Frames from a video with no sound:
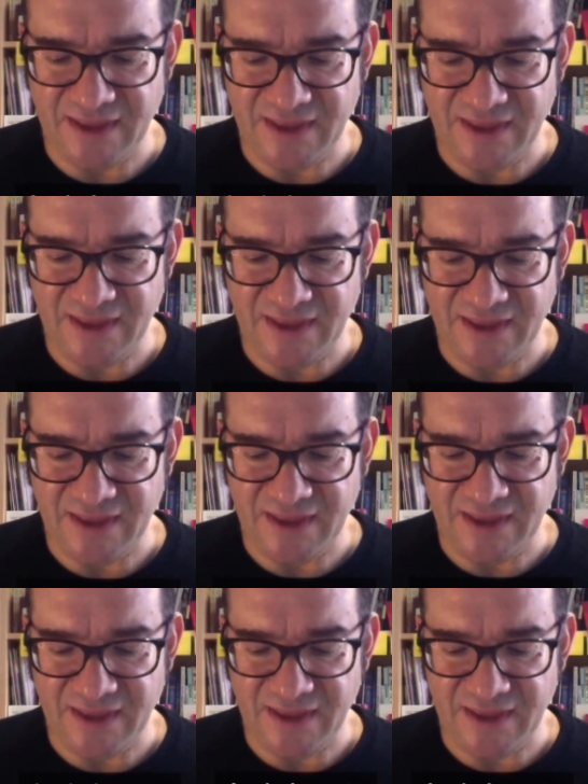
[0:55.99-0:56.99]
He
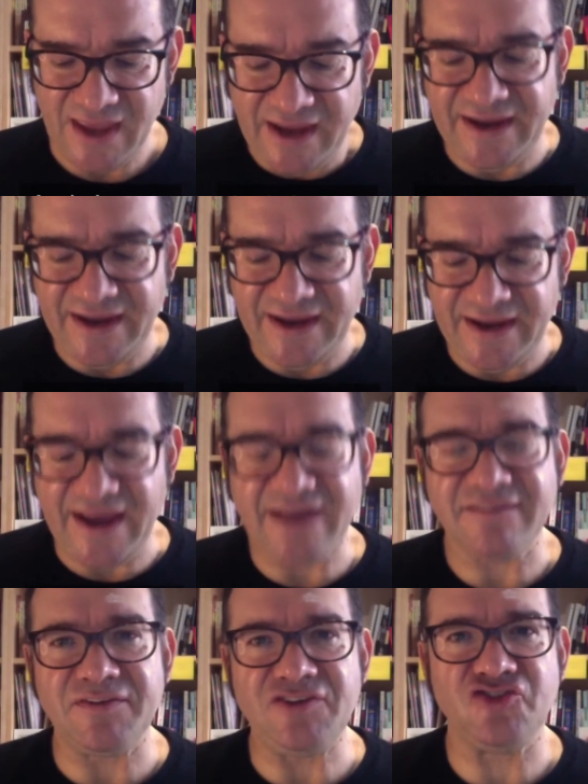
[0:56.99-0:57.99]
actively
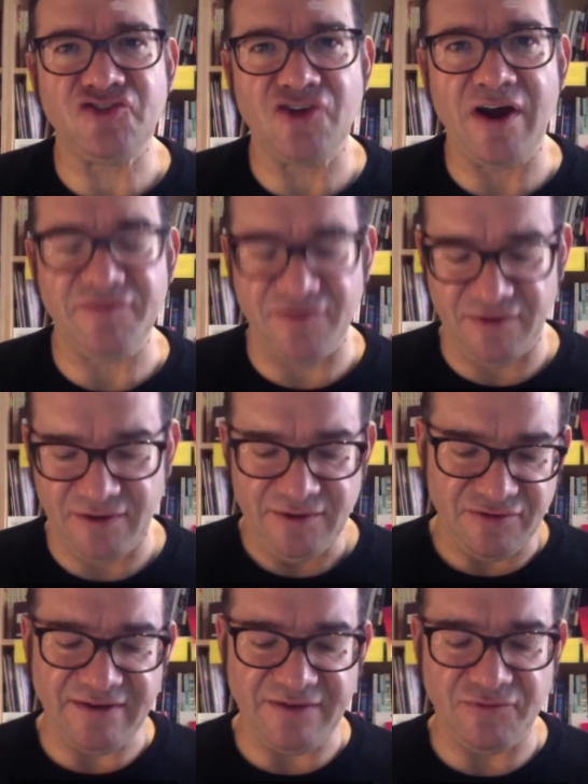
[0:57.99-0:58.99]
strived to make
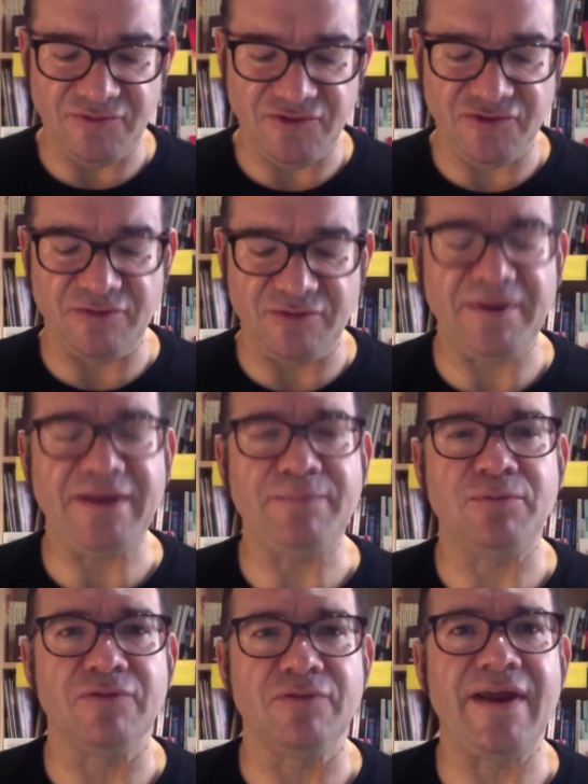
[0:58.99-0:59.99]
a difference to the
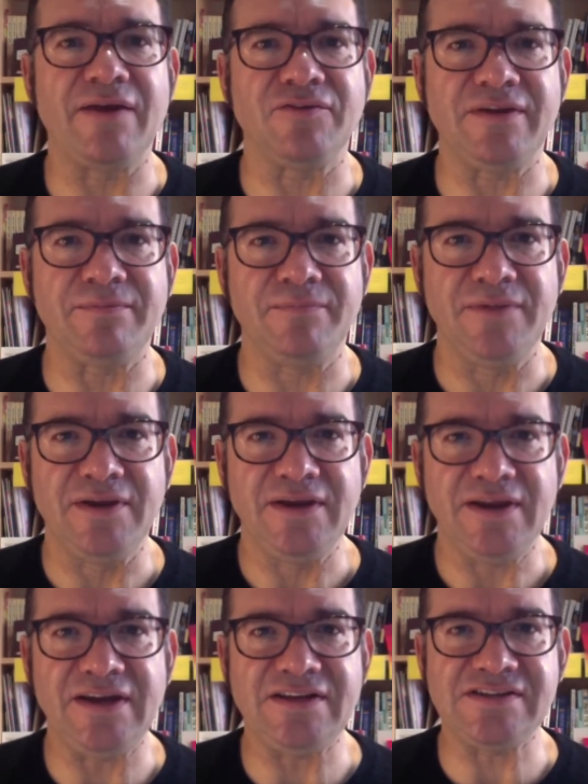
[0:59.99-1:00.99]
people around him
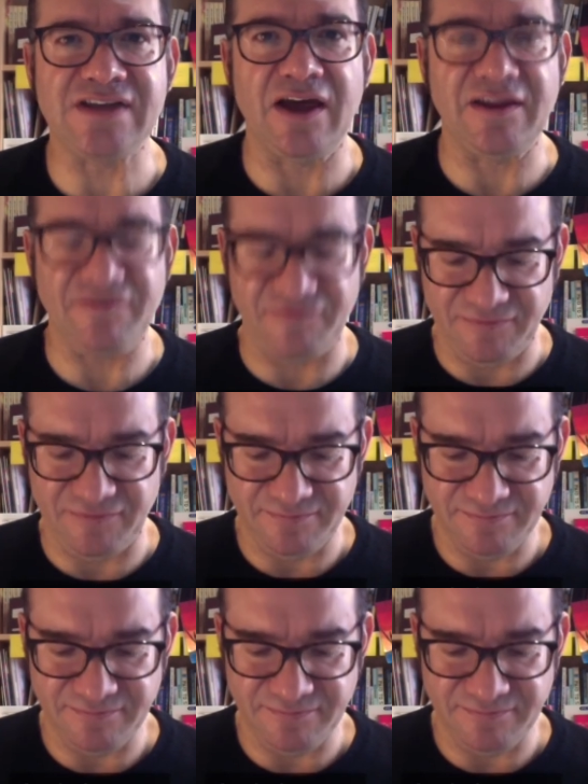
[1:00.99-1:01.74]
in his life.